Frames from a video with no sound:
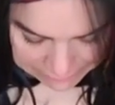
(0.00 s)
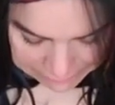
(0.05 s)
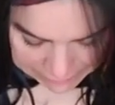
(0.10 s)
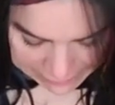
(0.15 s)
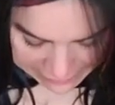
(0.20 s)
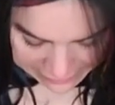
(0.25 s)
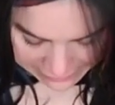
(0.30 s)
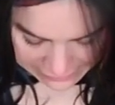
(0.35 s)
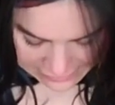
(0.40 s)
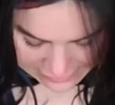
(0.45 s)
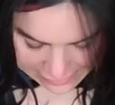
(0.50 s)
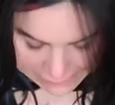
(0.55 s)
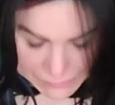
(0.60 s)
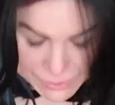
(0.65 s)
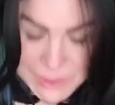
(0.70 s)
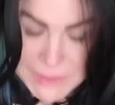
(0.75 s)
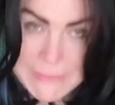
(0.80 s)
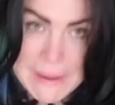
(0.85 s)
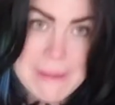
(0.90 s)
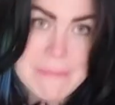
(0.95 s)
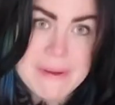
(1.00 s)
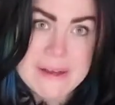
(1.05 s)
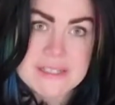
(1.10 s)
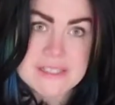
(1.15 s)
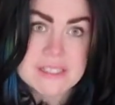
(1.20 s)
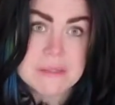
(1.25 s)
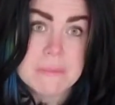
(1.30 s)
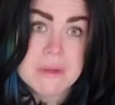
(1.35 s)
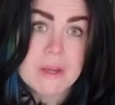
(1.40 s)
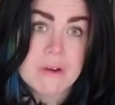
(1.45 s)
but I'm doing my
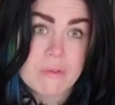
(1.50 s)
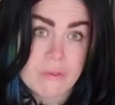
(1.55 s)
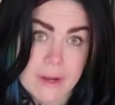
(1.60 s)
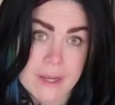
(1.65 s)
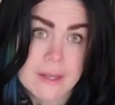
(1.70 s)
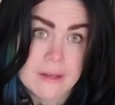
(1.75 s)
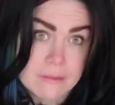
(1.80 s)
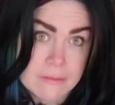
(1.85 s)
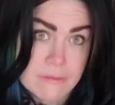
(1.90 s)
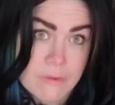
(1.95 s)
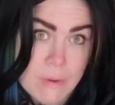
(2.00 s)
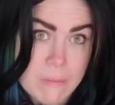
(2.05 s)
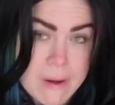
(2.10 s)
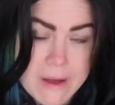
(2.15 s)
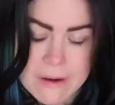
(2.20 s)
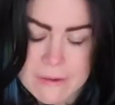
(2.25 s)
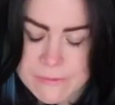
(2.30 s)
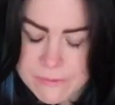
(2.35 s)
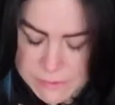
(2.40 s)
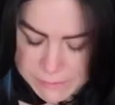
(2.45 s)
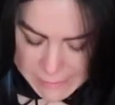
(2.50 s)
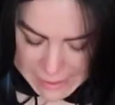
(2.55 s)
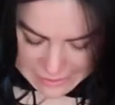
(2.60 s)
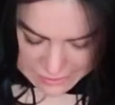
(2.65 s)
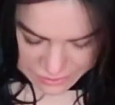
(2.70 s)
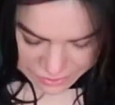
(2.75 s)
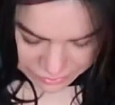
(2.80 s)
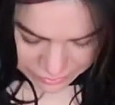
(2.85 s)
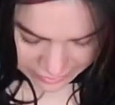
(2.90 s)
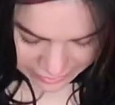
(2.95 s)
best to be a great role model for my
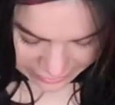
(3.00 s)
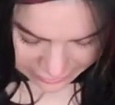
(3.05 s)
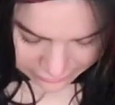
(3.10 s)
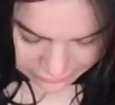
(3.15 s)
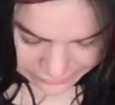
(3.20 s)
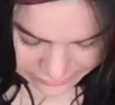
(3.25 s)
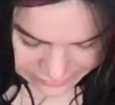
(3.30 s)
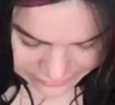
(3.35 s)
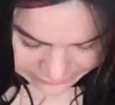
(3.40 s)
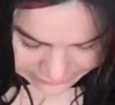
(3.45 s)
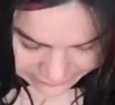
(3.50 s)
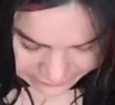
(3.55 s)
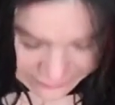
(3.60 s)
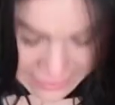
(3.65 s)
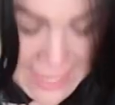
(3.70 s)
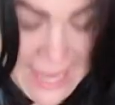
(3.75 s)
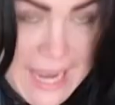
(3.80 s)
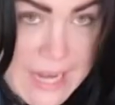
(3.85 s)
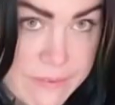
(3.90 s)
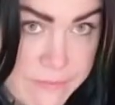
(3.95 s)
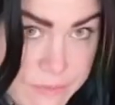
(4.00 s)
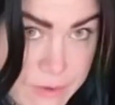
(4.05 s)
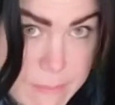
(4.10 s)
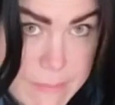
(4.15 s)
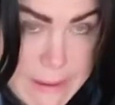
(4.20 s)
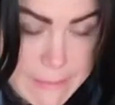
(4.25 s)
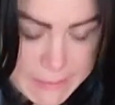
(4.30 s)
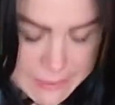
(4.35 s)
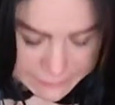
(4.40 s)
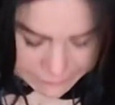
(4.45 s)
2 kiddos and fur
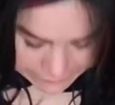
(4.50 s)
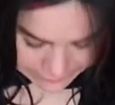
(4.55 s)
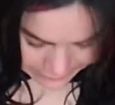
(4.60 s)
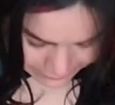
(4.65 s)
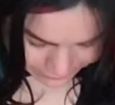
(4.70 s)
baby.